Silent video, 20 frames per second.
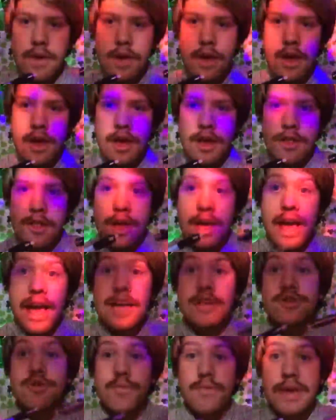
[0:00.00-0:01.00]
not
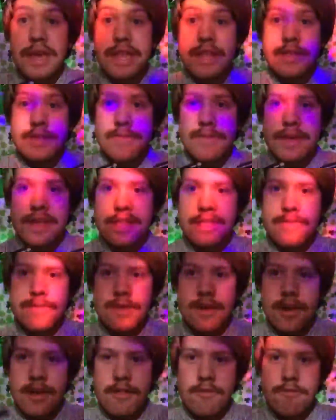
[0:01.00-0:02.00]
actual pins,
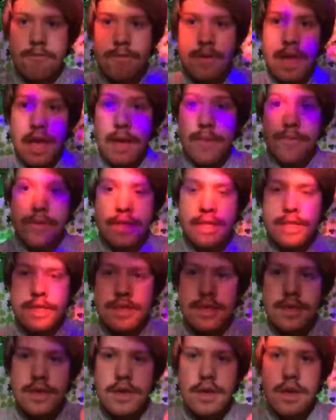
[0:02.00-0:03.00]
but like little game
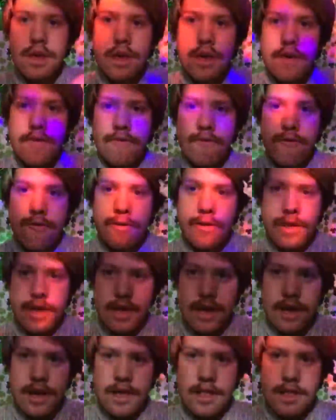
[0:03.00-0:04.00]
pins for
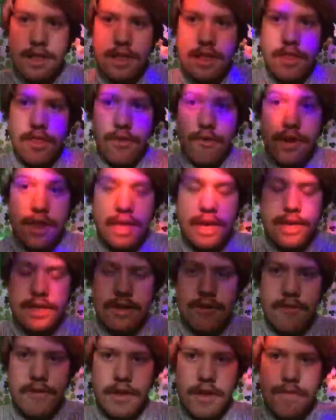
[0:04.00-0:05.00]
like a
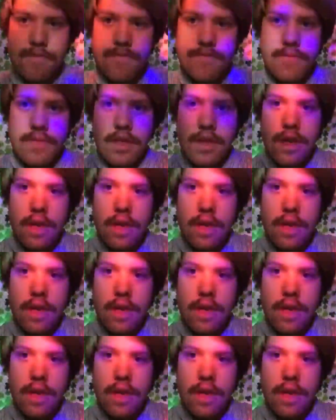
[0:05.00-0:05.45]
3DS or a thing.